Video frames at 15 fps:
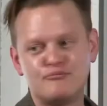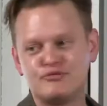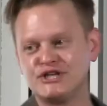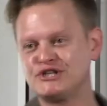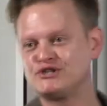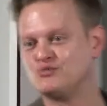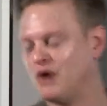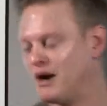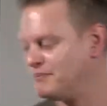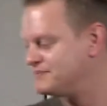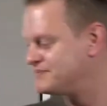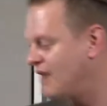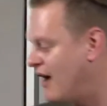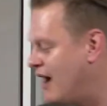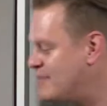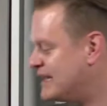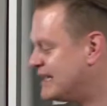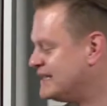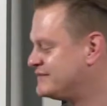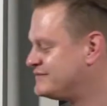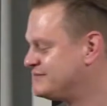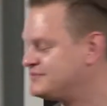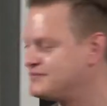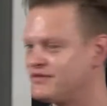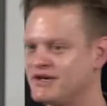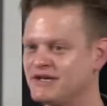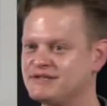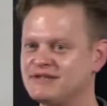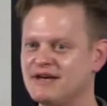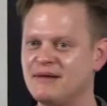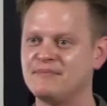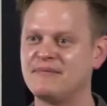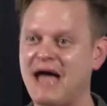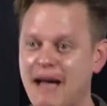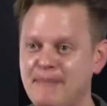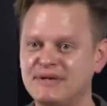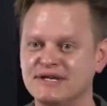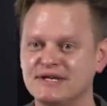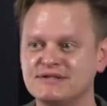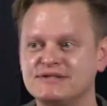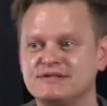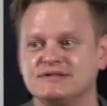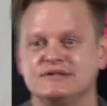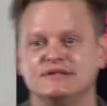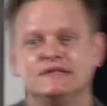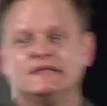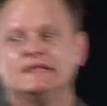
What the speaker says: Prediction 1. I believe that happiness